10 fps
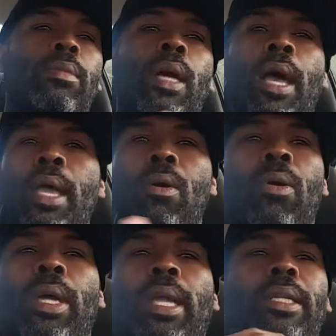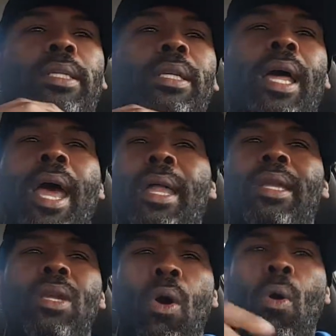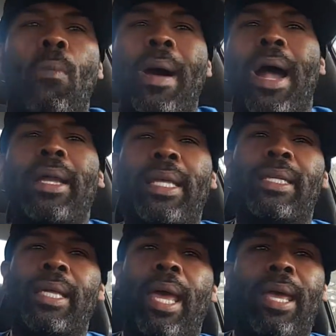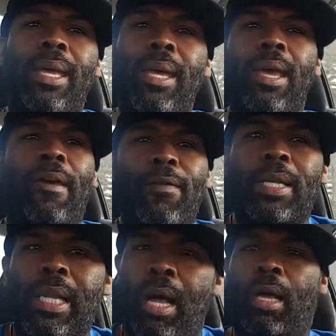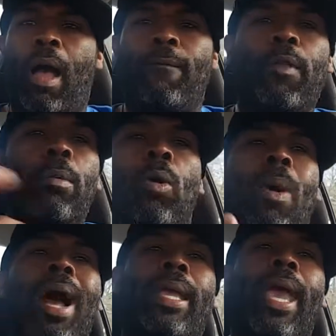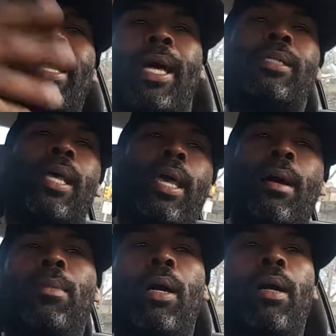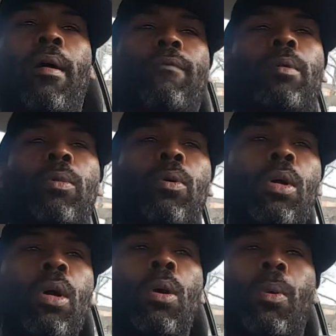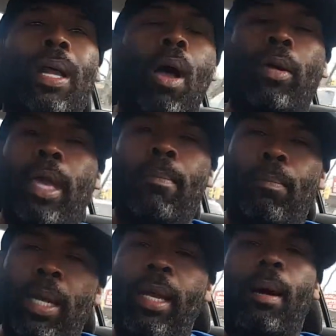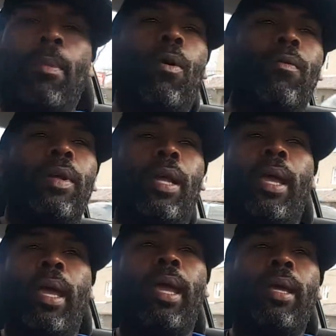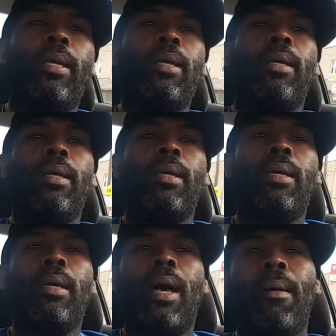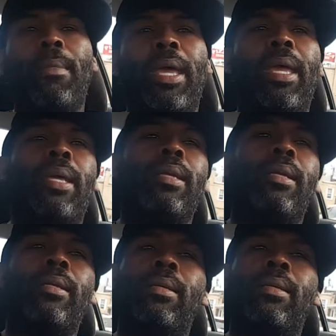I ain't gonna get into that. Nobody say, if it's uncomfortable, why can't I say I'm uncomfortable without getting beat up over the head? I mean,